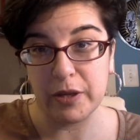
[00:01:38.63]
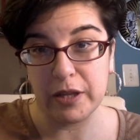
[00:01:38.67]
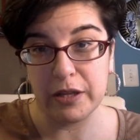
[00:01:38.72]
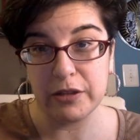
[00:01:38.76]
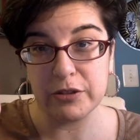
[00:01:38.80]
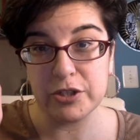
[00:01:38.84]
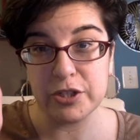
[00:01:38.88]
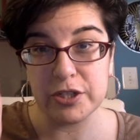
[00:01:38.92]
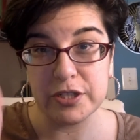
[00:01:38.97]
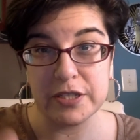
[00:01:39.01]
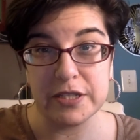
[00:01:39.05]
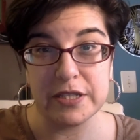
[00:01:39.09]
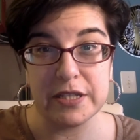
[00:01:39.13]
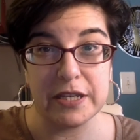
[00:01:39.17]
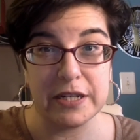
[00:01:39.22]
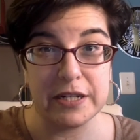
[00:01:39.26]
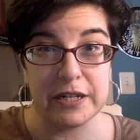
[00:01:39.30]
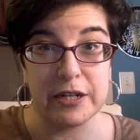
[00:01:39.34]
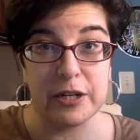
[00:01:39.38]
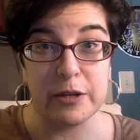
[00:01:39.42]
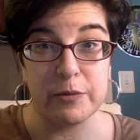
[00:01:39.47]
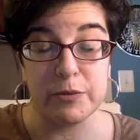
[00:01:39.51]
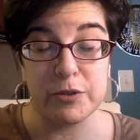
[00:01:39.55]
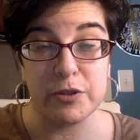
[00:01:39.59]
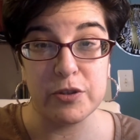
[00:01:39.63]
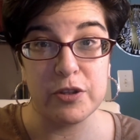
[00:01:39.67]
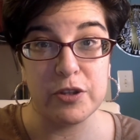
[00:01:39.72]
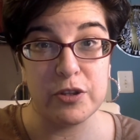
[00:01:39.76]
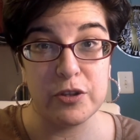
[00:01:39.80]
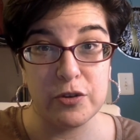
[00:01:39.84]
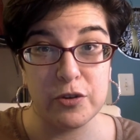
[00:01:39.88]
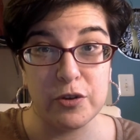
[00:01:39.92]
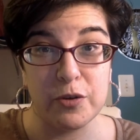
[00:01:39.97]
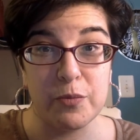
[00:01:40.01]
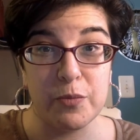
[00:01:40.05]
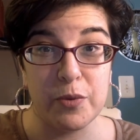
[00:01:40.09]
just set it up so that
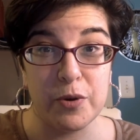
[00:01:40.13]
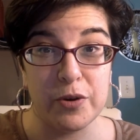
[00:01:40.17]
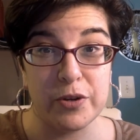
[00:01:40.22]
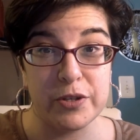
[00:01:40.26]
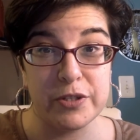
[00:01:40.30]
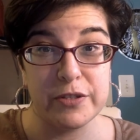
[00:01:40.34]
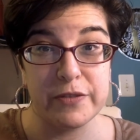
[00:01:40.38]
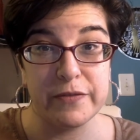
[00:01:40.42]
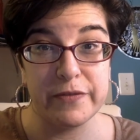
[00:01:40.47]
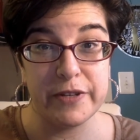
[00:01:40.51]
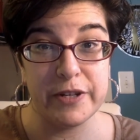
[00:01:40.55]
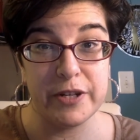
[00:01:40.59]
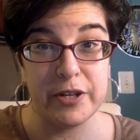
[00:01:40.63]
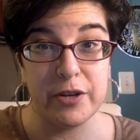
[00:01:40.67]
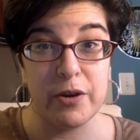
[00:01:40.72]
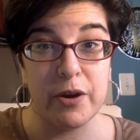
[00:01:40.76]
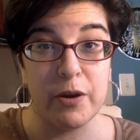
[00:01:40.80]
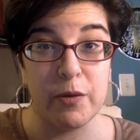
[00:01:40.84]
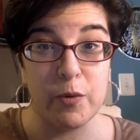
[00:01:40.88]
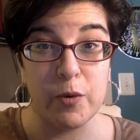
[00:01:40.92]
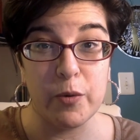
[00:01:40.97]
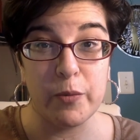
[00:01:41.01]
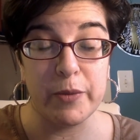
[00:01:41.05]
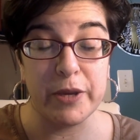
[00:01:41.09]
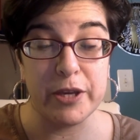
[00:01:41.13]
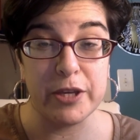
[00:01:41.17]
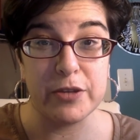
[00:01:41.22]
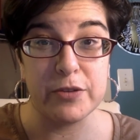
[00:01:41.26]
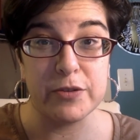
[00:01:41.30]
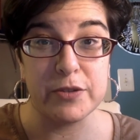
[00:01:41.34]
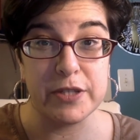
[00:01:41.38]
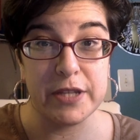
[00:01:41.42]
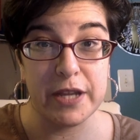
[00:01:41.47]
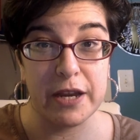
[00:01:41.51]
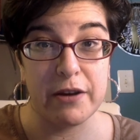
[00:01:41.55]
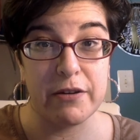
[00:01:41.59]
you can pause the video. I won't make you
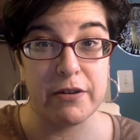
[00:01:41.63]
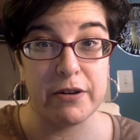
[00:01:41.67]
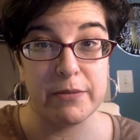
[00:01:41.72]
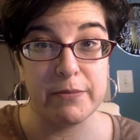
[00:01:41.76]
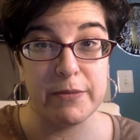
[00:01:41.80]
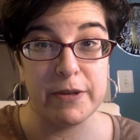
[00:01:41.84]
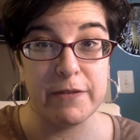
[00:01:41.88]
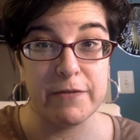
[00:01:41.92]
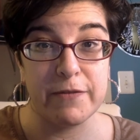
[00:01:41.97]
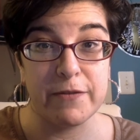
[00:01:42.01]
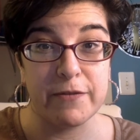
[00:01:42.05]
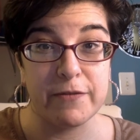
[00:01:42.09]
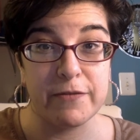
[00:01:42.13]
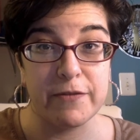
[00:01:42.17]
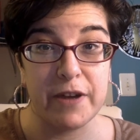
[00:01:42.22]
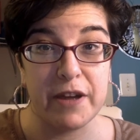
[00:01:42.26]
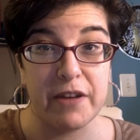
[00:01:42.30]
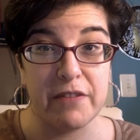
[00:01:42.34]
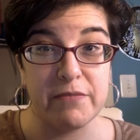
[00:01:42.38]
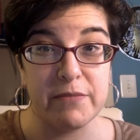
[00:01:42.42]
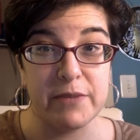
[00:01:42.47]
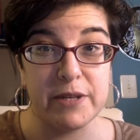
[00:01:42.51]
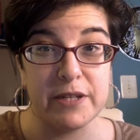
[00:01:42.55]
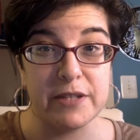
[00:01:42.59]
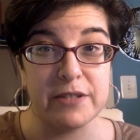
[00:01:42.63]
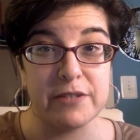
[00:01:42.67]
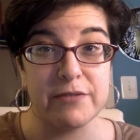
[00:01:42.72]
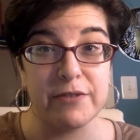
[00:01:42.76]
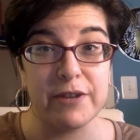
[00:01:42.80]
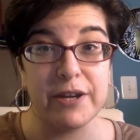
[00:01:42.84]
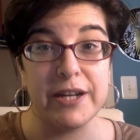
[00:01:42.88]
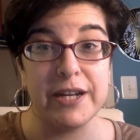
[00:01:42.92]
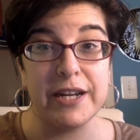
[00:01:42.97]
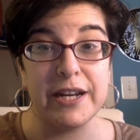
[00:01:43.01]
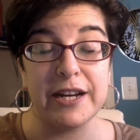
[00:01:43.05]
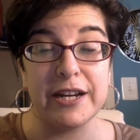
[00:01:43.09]
stare at me for 5 minutes
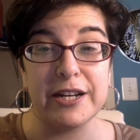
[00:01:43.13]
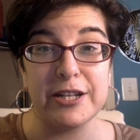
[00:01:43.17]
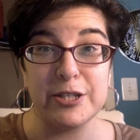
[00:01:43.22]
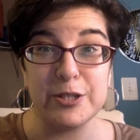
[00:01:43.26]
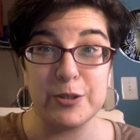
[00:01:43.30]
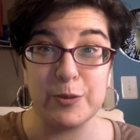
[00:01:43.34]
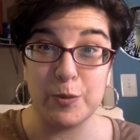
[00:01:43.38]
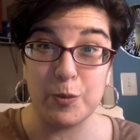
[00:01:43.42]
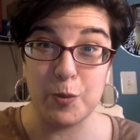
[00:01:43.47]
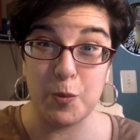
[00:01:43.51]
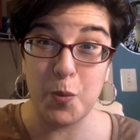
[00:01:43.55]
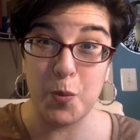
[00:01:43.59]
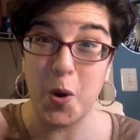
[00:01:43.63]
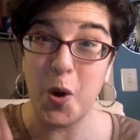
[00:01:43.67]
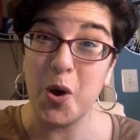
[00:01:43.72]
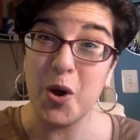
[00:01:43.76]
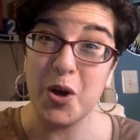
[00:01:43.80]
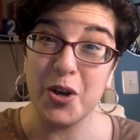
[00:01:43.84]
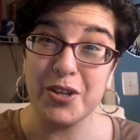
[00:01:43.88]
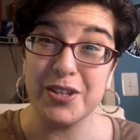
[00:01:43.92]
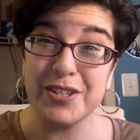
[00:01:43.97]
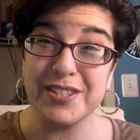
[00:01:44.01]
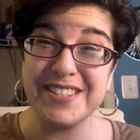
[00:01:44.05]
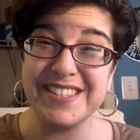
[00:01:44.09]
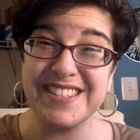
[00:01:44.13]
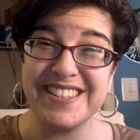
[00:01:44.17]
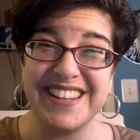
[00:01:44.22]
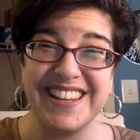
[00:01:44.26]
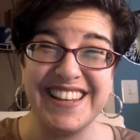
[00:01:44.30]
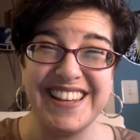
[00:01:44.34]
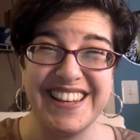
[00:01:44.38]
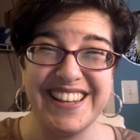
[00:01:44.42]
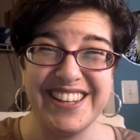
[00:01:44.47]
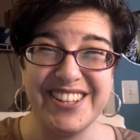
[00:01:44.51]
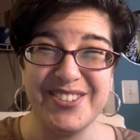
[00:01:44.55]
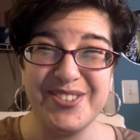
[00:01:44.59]
writing. So we'll pause.
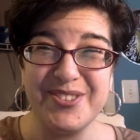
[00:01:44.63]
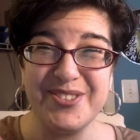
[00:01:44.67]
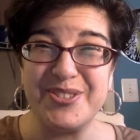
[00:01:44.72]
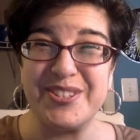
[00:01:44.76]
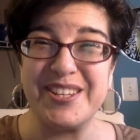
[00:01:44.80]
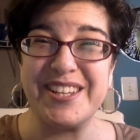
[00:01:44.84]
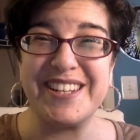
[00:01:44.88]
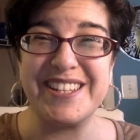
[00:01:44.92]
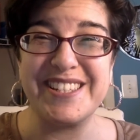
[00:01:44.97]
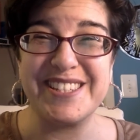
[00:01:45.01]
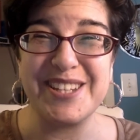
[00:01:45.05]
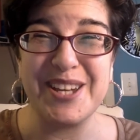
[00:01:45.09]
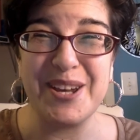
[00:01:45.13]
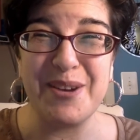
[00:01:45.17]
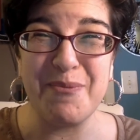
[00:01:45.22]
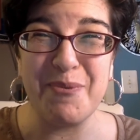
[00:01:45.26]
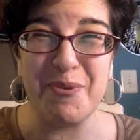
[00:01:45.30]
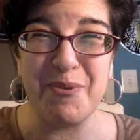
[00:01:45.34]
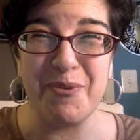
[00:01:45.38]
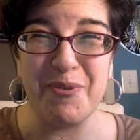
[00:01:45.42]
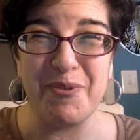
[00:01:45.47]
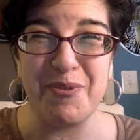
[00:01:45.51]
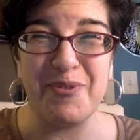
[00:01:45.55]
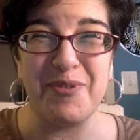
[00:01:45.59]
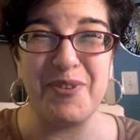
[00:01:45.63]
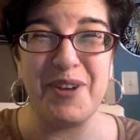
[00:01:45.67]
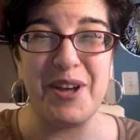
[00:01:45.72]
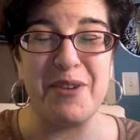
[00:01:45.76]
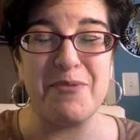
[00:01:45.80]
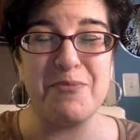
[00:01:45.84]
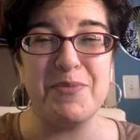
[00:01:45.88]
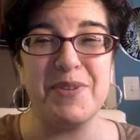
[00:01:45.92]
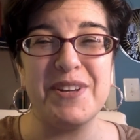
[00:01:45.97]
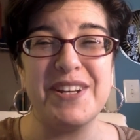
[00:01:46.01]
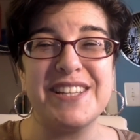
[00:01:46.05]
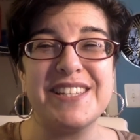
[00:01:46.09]
You set a timer for
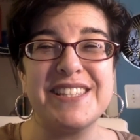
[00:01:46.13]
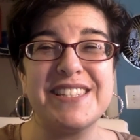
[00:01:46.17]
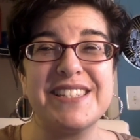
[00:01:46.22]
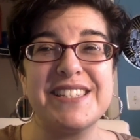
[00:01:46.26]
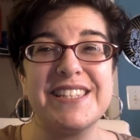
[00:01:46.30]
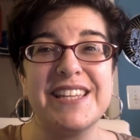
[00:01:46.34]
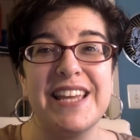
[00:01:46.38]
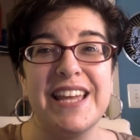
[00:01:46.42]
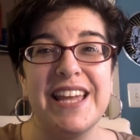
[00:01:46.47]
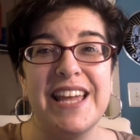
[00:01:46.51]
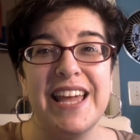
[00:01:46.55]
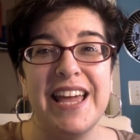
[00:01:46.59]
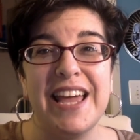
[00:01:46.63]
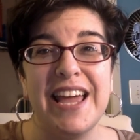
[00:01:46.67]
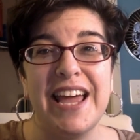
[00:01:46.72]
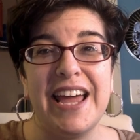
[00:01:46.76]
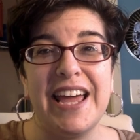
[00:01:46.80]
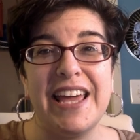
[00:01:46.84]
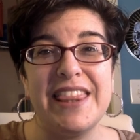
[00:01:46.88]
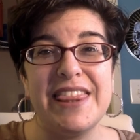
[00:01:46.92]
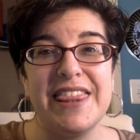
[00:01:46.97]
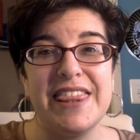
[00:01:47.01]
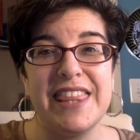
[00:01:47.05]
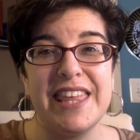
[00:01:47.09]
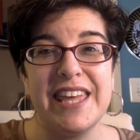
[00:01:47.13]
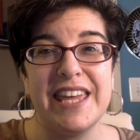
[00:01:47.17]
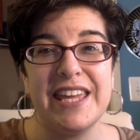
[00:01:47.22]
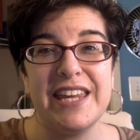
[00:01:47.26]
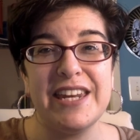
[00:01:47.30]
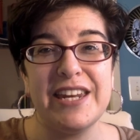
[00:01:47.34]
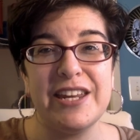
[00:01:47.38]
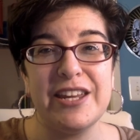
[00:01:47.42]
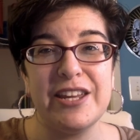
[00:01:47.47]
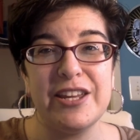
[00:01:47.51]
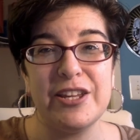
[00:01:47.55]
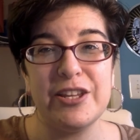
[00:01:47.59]
5 minutes, and
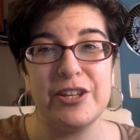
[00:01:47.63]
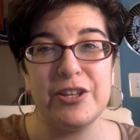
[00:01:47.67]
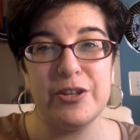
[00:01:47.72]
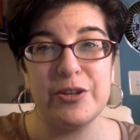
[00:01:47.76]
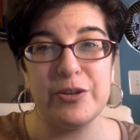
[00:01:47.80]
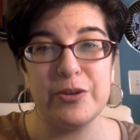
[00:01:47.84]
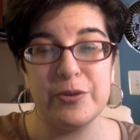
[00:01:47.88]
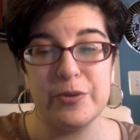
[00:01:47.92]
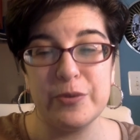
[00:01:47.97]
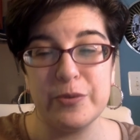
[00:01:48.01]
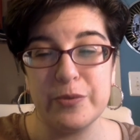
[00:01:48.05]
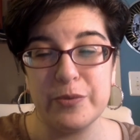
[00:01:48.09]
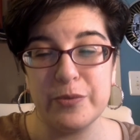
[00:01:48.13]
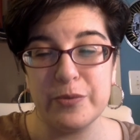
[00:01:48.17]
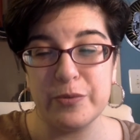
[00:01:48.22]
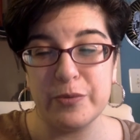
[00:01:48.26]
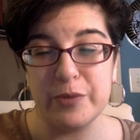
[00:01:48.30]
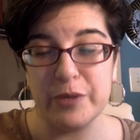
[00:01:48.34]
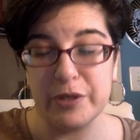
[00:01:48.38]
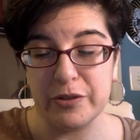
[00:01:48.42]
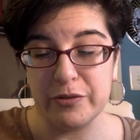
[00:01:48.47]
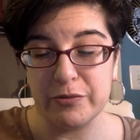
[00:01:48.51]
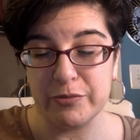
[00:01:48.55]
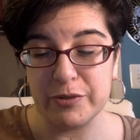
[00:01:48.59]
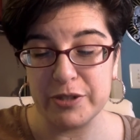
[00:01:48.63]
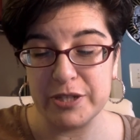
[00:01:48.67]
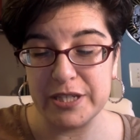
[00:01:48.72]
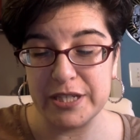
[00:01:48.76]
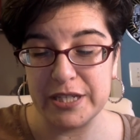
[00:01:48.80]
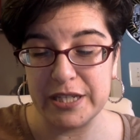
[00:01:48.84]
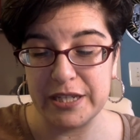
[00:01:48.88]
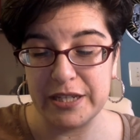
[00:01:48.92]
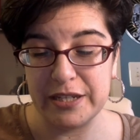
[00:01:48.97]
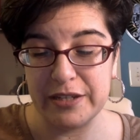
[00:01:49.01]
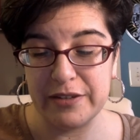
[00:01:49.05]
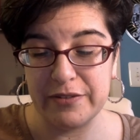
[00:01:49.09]
then you will
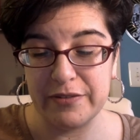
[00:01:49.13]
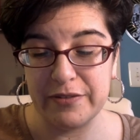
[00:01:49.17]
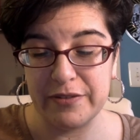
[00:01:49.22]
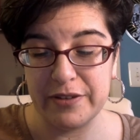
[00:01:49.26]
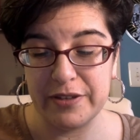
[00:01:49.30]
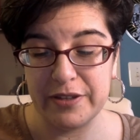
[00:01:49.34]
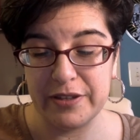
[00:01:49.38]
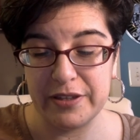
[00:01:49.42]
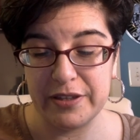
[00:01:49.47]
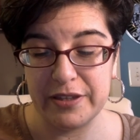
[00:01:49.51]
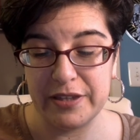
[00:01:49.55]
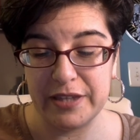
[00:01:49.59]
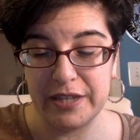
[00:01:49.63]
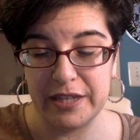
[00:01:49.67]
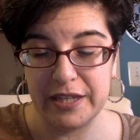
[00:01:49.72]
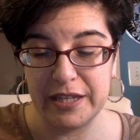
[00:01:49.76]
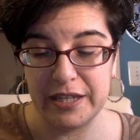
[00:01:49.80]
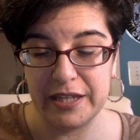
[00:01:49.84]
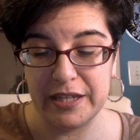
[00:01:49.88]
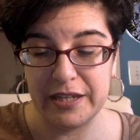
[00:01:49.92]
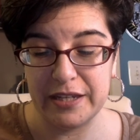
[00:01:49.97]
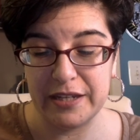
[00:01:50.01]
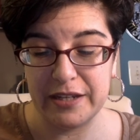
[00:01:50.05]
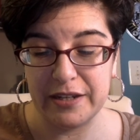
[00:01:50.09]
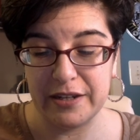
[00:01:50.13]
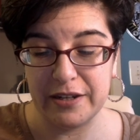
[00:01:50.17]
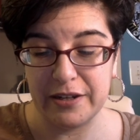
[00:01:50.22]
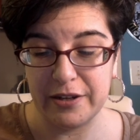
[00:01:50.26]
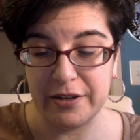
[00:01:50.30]
receive the